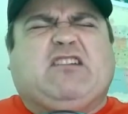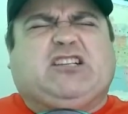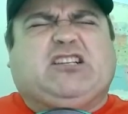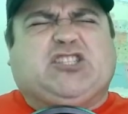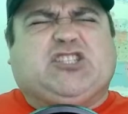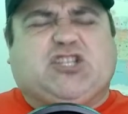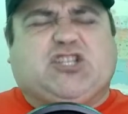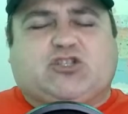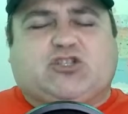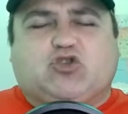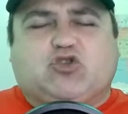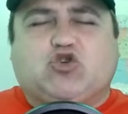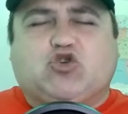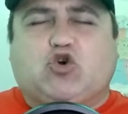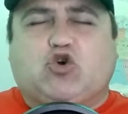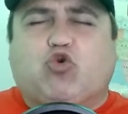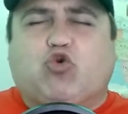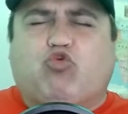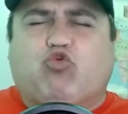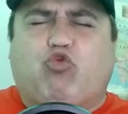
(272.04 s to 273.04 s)
just
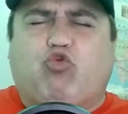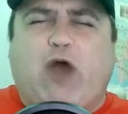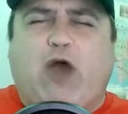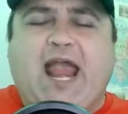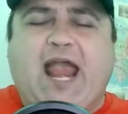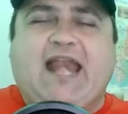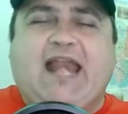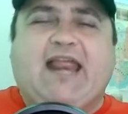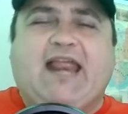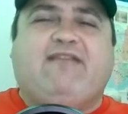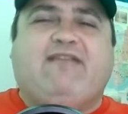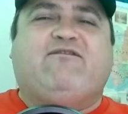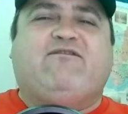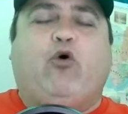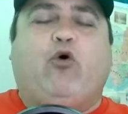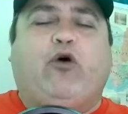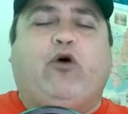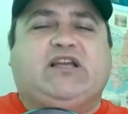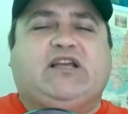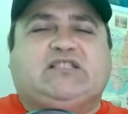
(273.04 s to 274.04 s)
grating
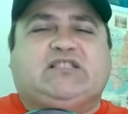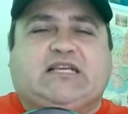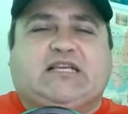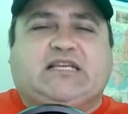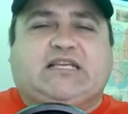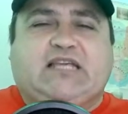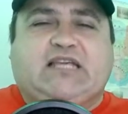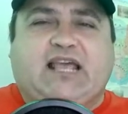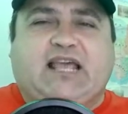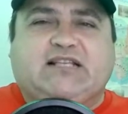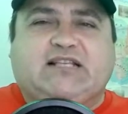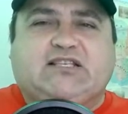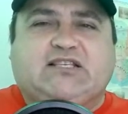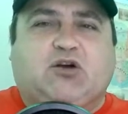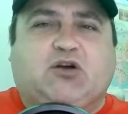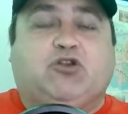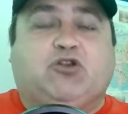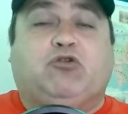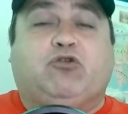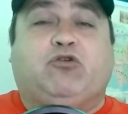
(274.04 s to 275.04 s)
voice that gets
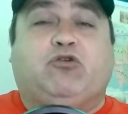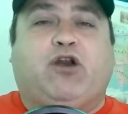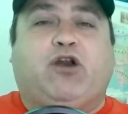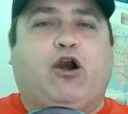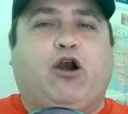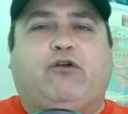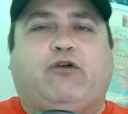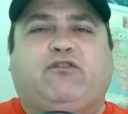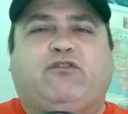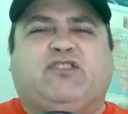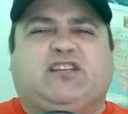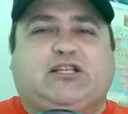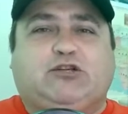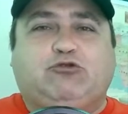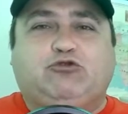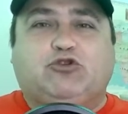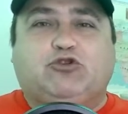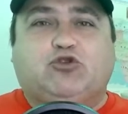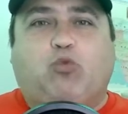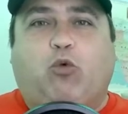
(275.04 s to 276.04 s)
on your nerves and you
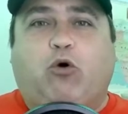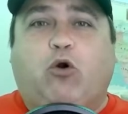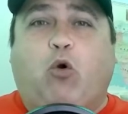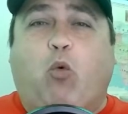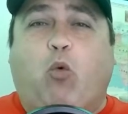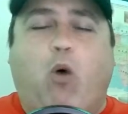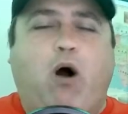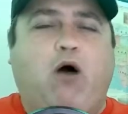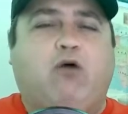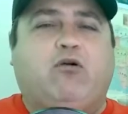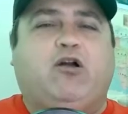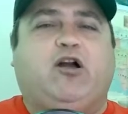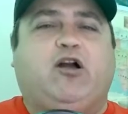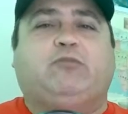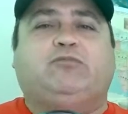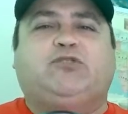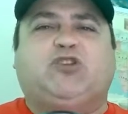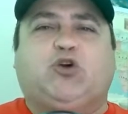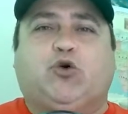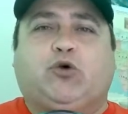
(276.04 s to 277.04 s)
just want to walk
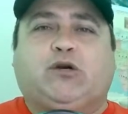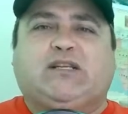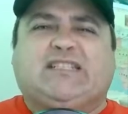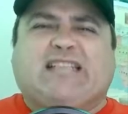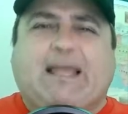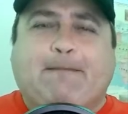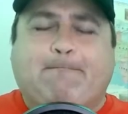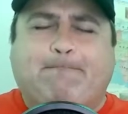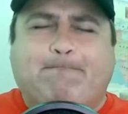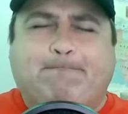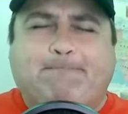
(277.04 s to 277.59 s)
up to her and say,